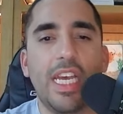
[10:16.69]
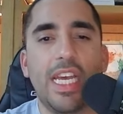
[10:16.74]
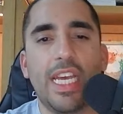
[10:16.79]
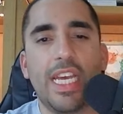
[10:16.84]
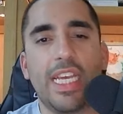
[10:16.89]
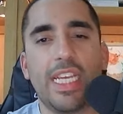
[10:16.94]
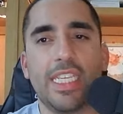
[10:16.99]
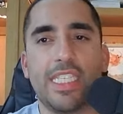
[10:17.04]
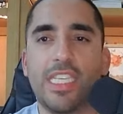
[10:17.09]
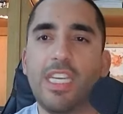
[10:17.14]

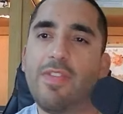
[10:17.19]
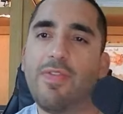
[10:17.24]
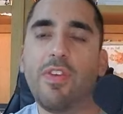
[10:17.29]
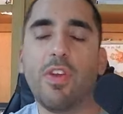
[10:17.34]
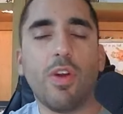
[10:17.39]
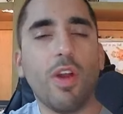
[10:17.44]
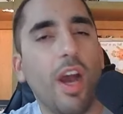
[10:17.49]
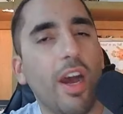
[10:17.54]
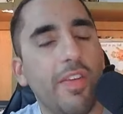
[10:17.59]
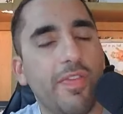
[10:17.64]
is if
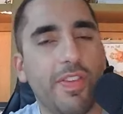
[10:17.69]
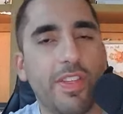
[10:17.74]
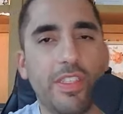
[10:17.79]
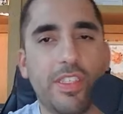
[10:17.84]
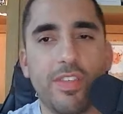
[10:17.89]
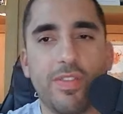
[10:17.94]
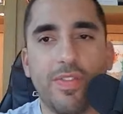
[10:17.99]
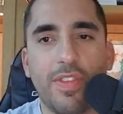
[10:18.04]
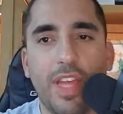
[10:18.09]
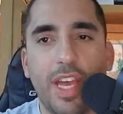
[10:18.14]
your
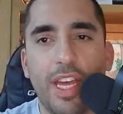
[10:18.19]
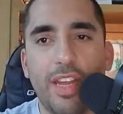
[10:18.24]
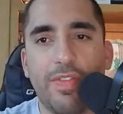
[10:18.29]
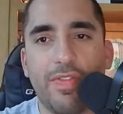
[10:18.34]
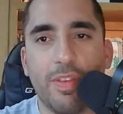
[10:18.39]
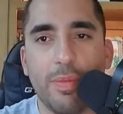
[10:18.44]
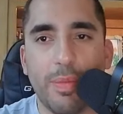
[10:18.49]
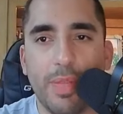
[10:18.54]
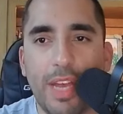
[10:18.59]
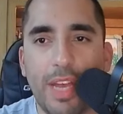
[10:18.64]
offensive line
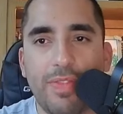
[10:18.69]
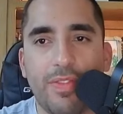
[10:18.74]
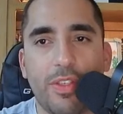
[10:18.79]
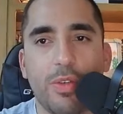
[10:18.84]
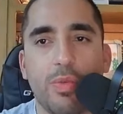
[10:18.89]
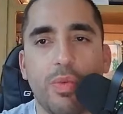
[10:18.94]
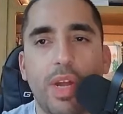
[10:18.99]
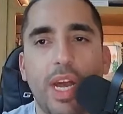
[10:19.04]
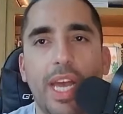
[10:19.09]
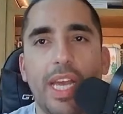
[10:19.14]
from left to
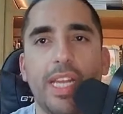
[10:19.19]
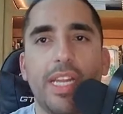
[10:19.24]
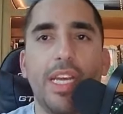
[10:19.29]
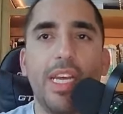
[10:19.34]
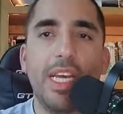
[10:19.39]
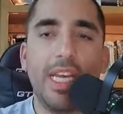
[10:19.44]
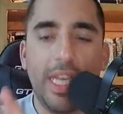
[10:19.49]
right